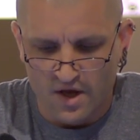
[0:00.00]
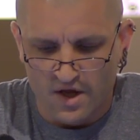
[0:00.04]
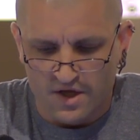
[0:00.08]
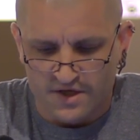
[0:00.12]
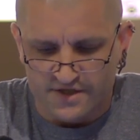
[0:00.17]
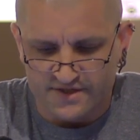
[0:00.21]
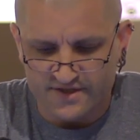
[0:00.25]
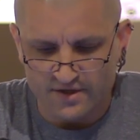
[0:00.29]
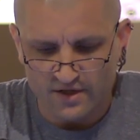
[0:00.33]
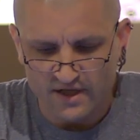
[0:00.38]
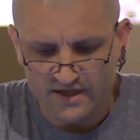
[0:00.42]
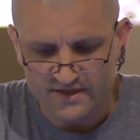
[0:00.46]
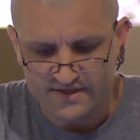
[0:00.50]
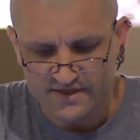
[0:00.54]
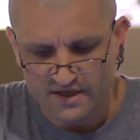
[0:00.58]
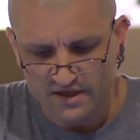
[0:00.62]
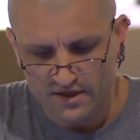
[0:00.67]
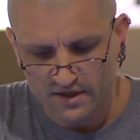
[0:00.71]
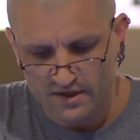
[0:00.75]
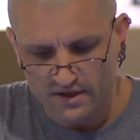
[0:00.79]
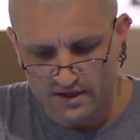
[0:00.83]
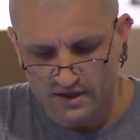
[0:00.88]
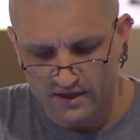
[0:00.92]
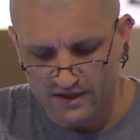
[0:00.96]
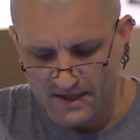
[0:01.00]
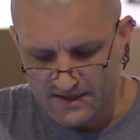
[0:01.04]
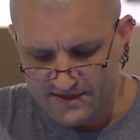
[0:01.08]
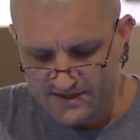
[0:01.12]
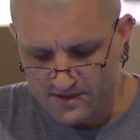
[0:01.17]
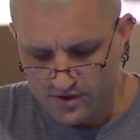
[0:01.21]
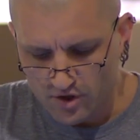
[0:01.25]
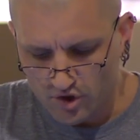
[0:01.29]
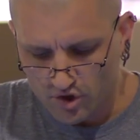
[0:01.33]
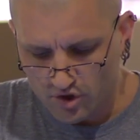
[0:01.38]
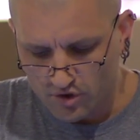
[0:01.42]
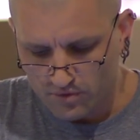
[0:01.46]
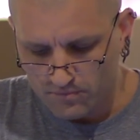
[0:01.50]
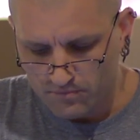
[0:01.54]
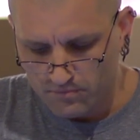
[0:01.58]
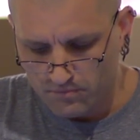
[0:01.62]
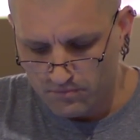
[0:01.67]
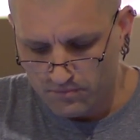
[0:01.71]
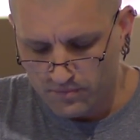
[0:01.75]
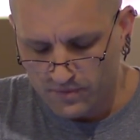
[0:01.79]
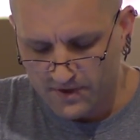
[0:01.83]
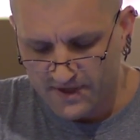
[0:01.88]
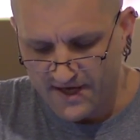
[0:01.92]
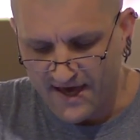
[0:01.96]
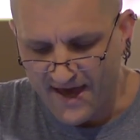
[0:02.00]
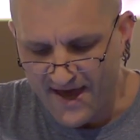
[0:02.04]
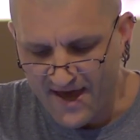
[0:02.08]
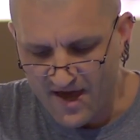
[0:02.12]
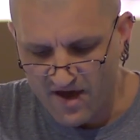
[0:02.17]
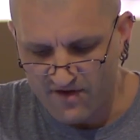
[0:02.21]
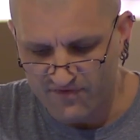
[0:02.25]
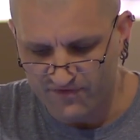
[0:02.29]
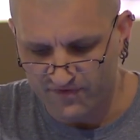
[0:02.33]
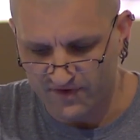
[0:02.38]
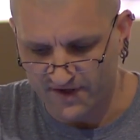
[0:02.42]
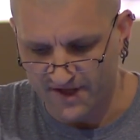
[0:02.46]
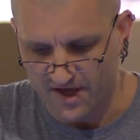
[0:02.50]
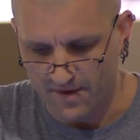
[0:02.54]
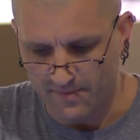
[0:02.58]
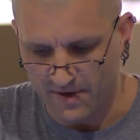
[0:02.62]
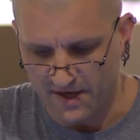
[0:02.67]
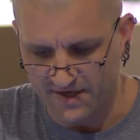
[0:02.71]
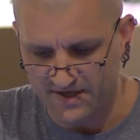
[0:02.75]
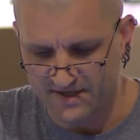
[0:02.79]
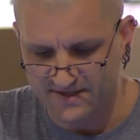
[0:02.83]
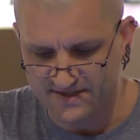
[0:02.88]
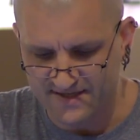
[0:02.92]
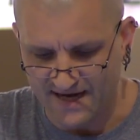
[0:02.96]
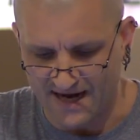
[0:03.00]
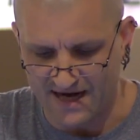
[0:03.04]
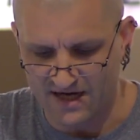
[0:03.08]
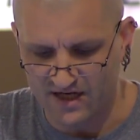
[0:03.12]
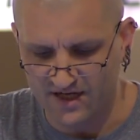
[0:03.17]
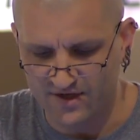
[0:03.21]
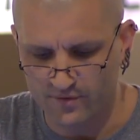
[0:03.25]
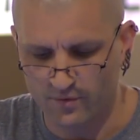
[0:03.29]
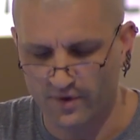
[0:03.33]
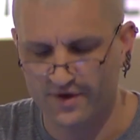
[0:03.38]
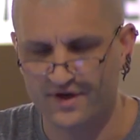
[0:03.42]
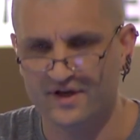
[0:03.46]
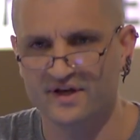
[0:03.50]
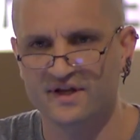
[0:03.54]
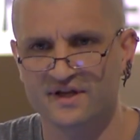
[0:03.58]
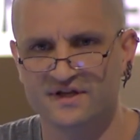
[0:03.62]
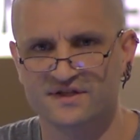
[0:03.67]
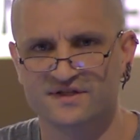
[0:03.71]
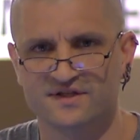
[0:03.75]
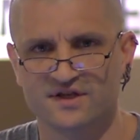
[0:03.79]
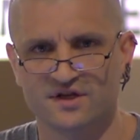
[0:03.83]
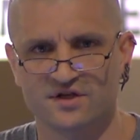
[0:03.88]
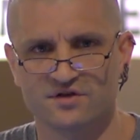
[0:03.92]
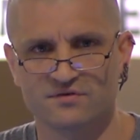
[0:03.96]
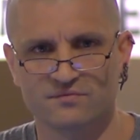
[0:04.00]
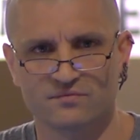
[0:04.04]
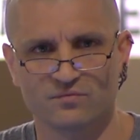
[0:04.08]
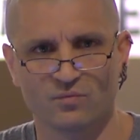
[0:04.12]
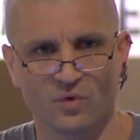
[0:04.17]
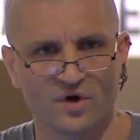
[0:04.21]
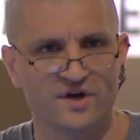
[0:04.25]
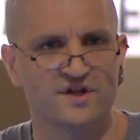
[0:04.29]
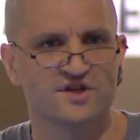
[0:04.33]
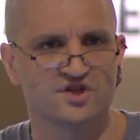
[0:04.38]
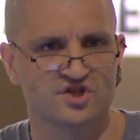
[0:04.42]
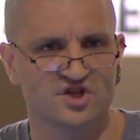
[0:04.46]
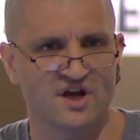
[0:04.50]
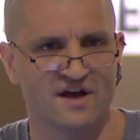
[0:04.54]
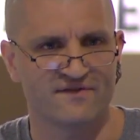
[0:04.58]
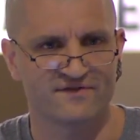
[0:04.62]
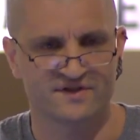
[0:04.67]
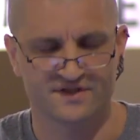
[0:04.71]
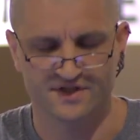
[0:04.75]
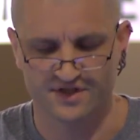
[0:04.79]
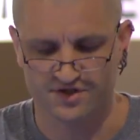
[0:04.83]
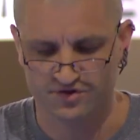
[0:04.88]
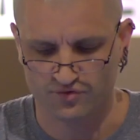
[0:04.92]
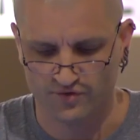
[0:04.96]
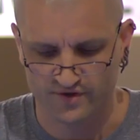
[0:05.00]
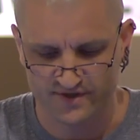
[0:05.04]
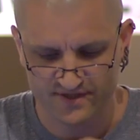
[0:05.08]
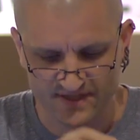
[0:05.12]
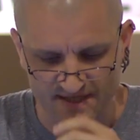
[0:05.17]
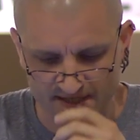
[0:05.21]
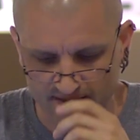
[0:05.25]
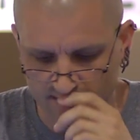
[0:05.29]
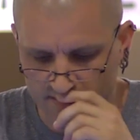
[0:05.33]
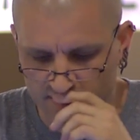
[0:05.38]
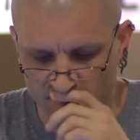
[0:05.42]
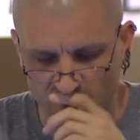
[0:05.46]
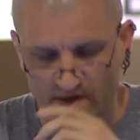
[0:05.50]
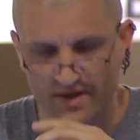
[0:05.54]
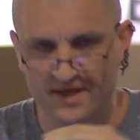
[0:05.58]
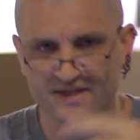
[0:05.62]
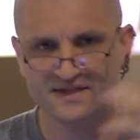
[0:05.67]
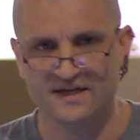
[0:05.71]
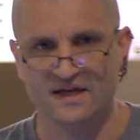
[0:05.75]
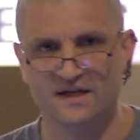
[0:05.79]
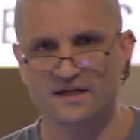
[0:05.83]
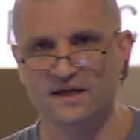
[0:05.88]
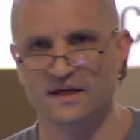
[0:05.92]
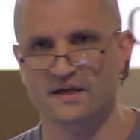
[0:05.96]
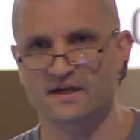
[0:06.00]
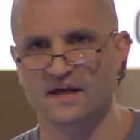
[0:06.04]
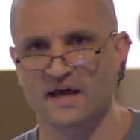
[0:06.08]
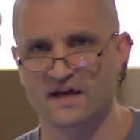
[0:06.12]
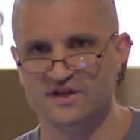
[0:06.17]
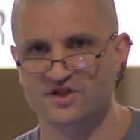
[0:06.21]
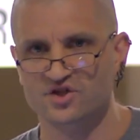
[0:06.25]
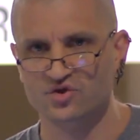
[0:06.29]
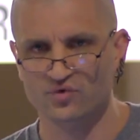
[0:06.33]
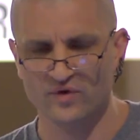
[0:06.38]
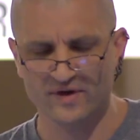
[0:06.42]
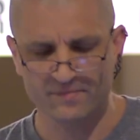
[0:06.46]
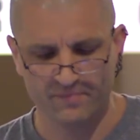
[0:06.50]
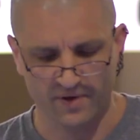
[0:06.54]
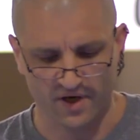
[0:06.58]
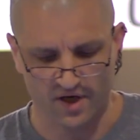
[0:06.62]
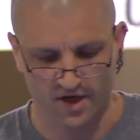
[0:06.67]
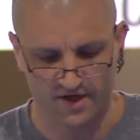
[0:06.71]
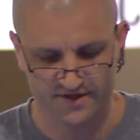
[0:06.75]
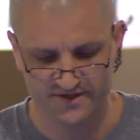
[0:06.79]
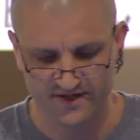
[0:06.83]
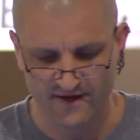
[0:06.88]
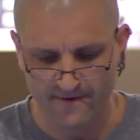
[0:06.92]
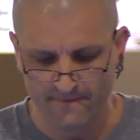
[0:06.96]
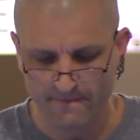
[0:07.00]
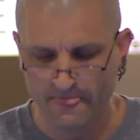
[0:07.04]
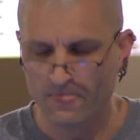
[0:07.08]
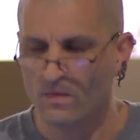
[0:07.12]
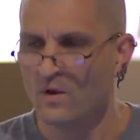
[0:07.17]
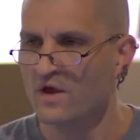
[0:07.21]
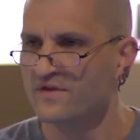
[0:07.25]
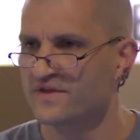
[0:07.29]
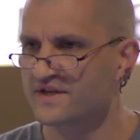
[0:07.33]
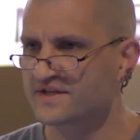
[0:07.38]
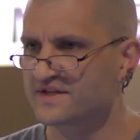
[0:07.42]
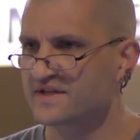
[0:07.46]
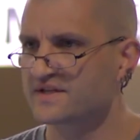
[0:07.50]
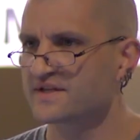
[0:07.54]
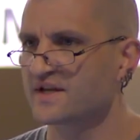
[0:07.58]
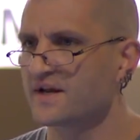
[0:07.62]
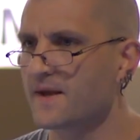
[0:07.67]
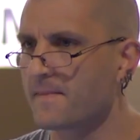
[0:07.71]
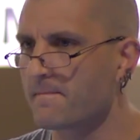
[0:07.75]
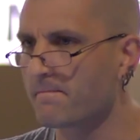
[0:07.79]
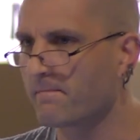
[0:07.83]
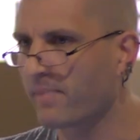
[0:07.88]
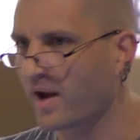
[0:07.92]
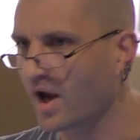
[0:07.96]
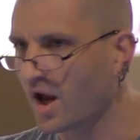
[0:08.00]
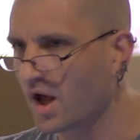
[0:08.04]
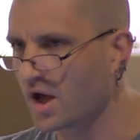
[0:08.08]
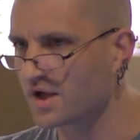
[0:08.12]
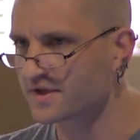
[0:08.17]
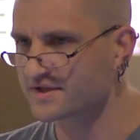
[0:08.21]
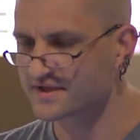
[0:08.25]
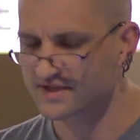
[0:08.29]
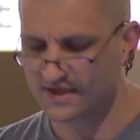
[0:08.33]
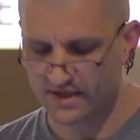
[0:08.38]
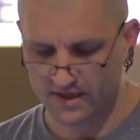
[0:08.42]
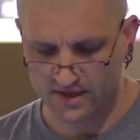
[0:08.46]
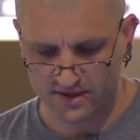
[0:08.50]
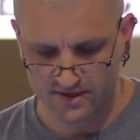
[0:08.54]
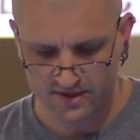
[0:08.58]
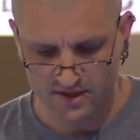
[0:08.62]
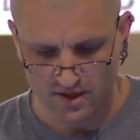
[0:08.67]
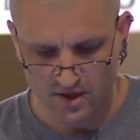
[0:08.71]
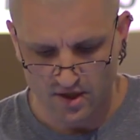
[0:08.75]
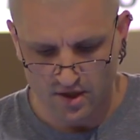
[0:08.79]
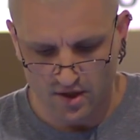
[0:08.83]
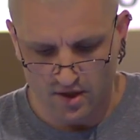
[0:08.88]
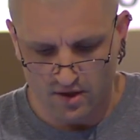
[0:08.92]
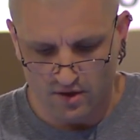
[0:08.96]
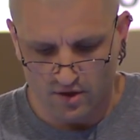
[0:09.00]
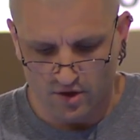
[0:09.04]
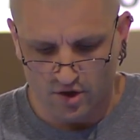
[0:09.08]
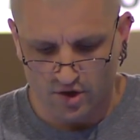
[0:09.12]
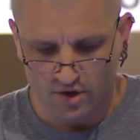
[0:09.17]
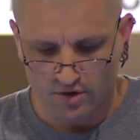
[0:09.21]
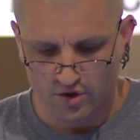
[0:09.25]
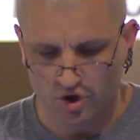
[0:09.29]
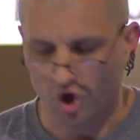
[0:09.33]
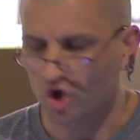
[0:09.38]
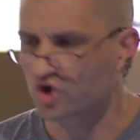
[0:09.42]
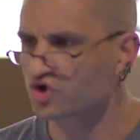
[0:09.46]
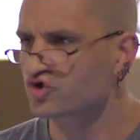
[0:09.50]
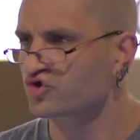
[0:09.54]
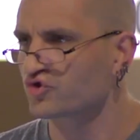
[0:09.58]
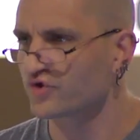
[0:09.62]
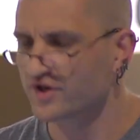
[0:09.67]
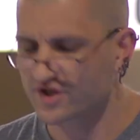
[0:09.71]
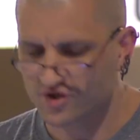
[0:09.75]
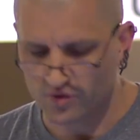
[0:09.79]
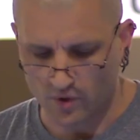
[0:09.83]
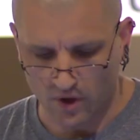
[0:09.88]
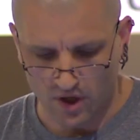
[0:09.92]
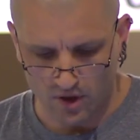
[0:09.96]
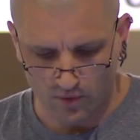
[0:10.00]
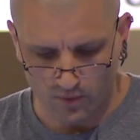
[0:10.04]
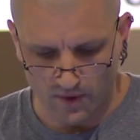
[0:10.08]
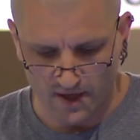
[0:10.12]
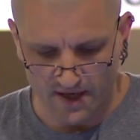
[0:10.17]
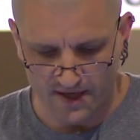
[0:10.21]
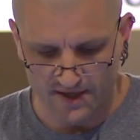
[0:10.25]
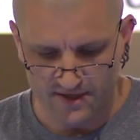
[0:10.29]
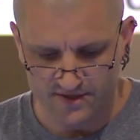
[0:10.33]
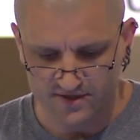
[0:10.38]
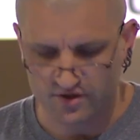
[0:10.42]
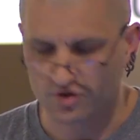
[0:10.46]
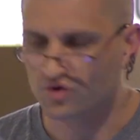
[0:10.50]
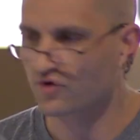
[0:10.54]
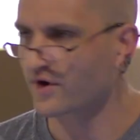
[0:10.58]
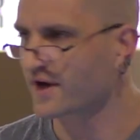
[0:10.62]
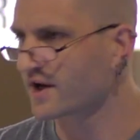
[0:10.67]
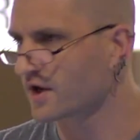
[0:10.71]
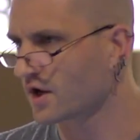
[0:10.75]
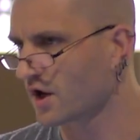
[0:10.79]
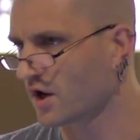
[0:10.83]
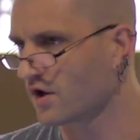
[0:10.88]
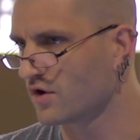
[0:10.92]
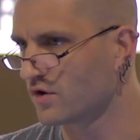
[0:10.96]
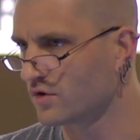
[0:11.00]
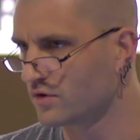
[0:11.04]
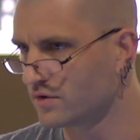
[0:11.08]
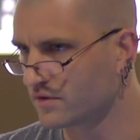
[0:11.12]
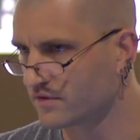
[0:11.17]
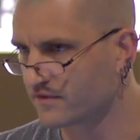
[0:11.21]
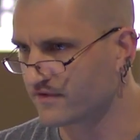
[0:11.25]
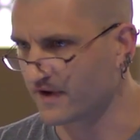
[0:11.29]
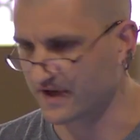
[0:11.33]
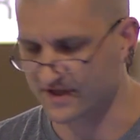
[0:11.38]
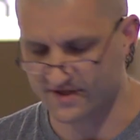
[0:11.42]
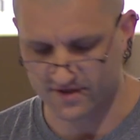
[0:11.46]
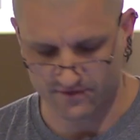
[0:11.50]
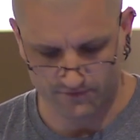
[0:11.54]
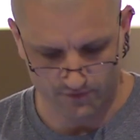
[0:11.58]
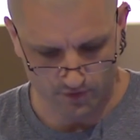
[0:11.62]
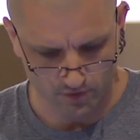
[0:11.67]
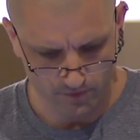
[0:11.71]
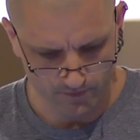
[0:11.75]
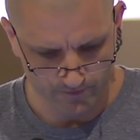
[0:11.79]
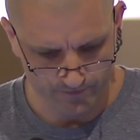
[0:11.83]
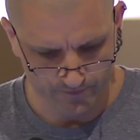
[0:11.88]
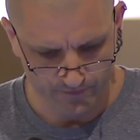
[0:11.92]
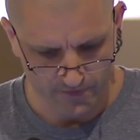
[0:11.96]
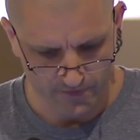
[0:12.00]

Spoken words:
So let's look carefully about exactly what is Chavez's critique. It has 3 parts. This is an implanted, contrary to our ways, gringo festival.